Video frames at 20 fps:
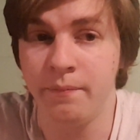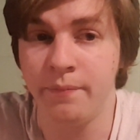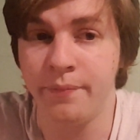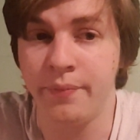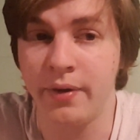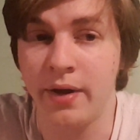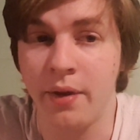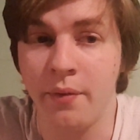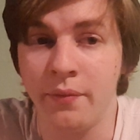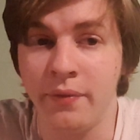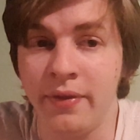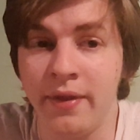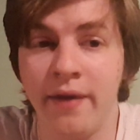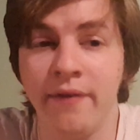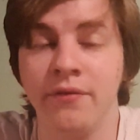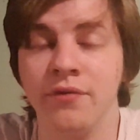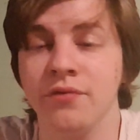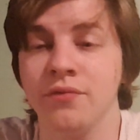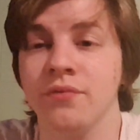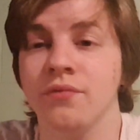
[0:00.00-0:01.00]
But I will
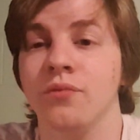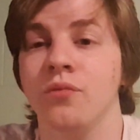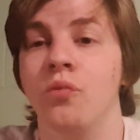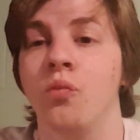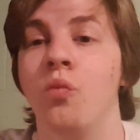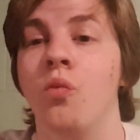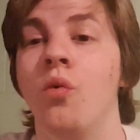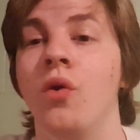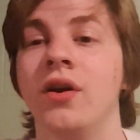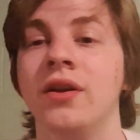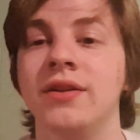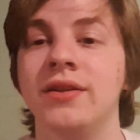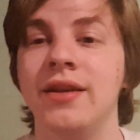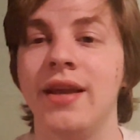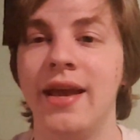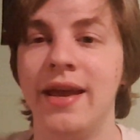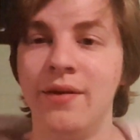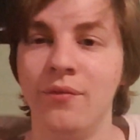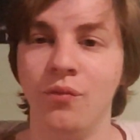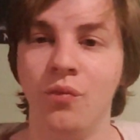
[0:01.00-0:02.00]
never
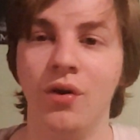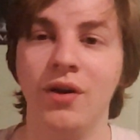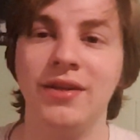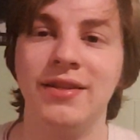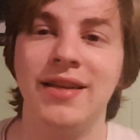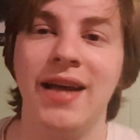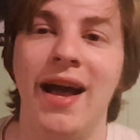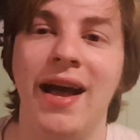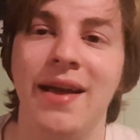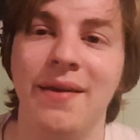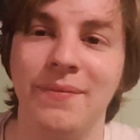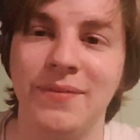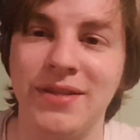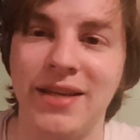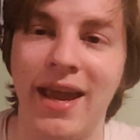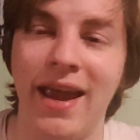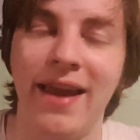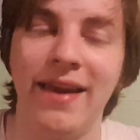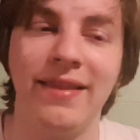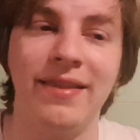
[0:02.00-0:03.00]
in one time
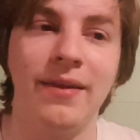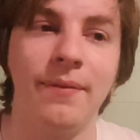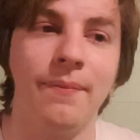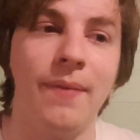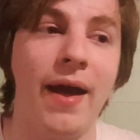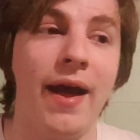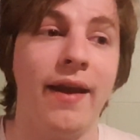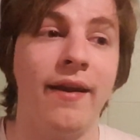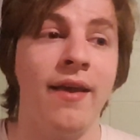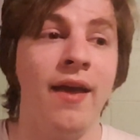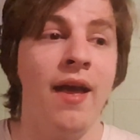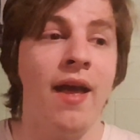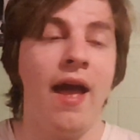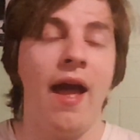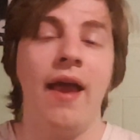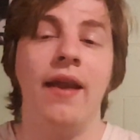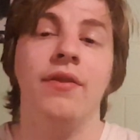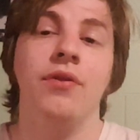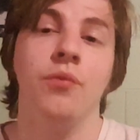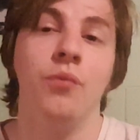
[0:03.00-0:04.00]
say anything bad.
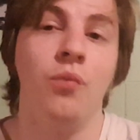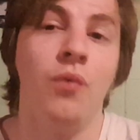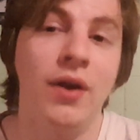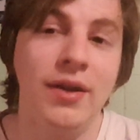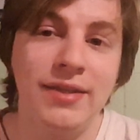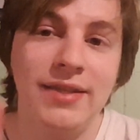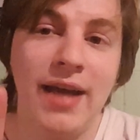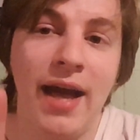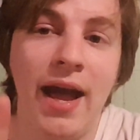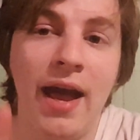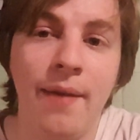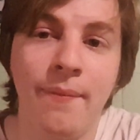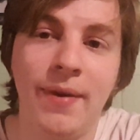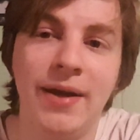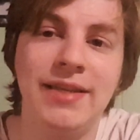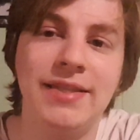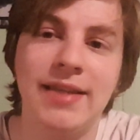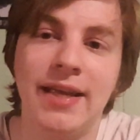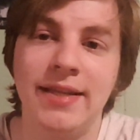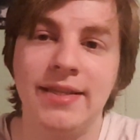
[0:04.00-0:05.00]
And the one time I
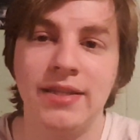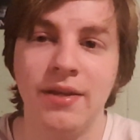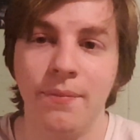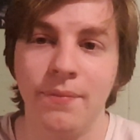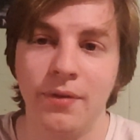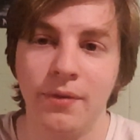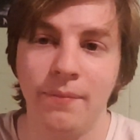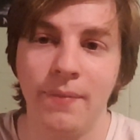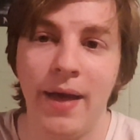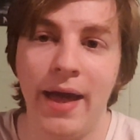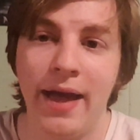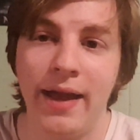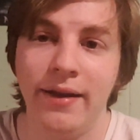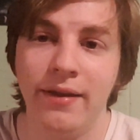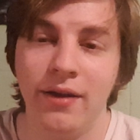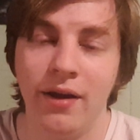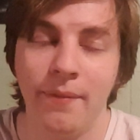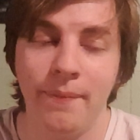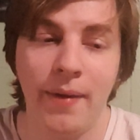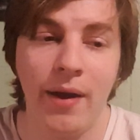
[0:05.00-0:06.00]
said something bad
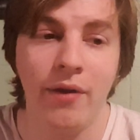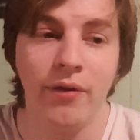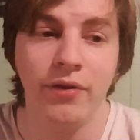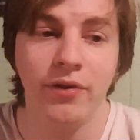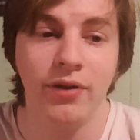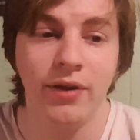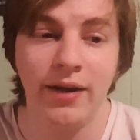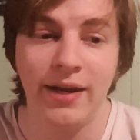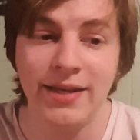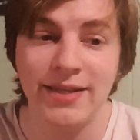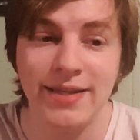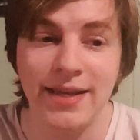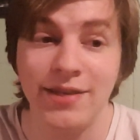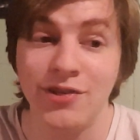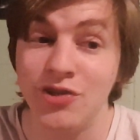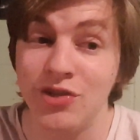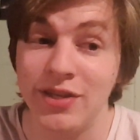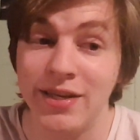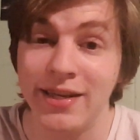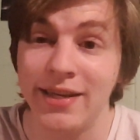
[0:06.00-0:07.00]
about her and I said
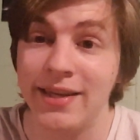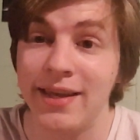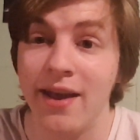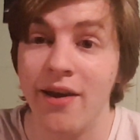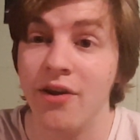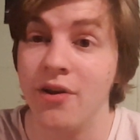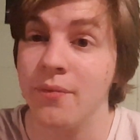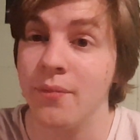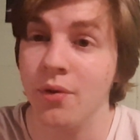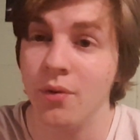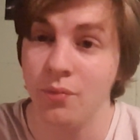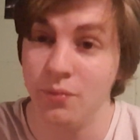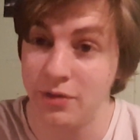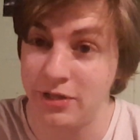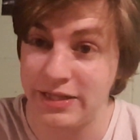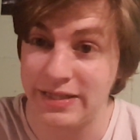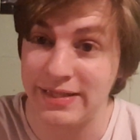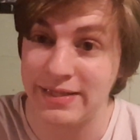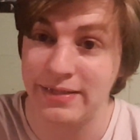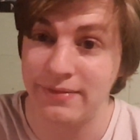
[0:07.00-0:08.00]
she didn't care anymore, which
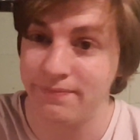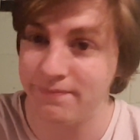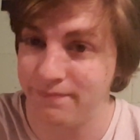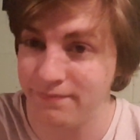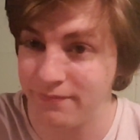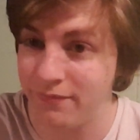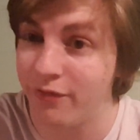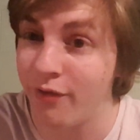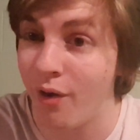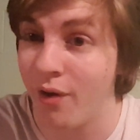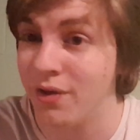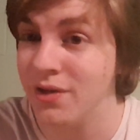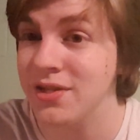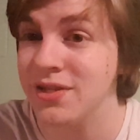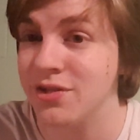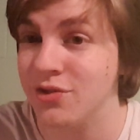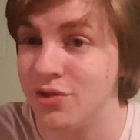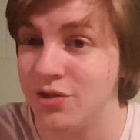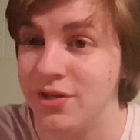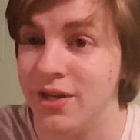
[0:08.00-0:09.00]
is false.
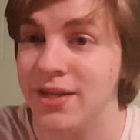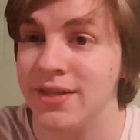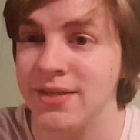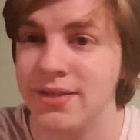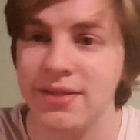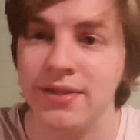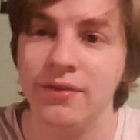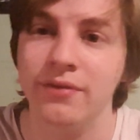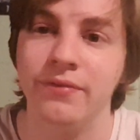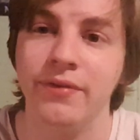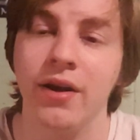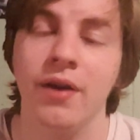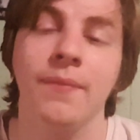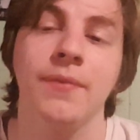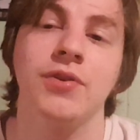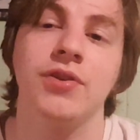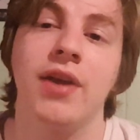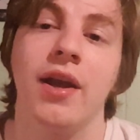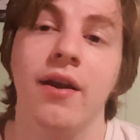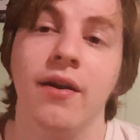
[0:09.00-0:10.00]
She does still very
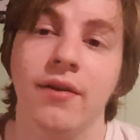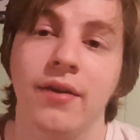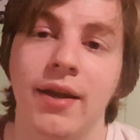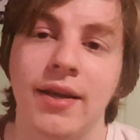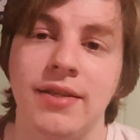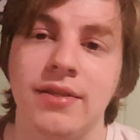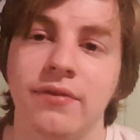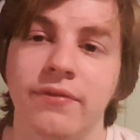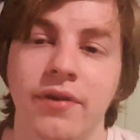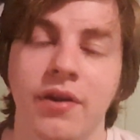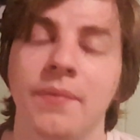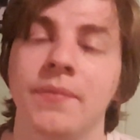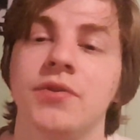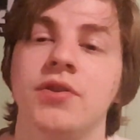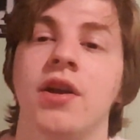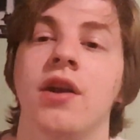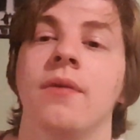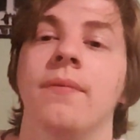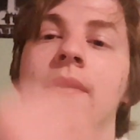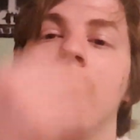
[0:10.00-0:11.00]
much care, and I still very much
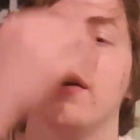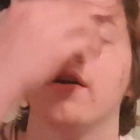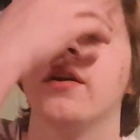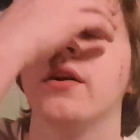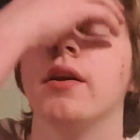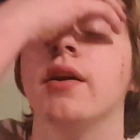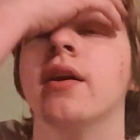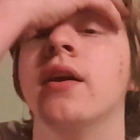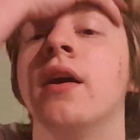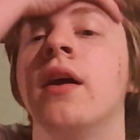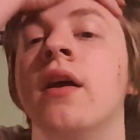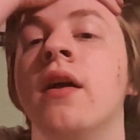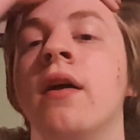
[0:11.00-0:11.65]
care about her.